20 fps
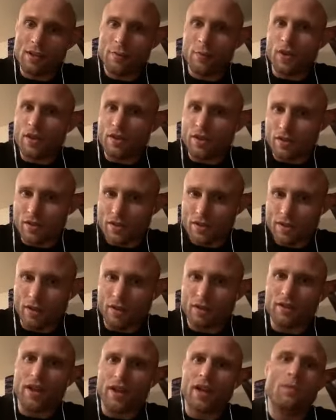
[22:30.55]
I mean, there is still
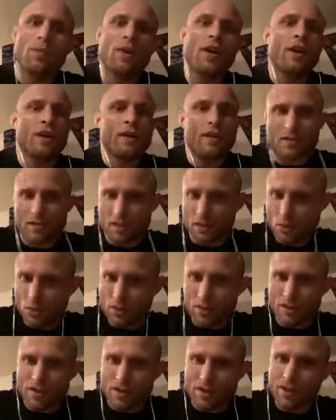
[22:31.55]
time. Someone
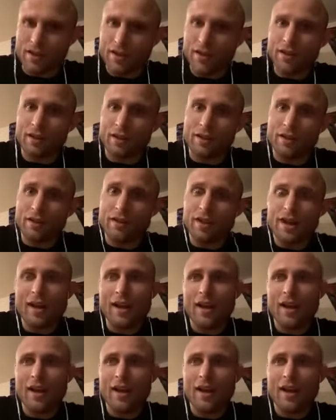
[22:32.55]
could still get hurt.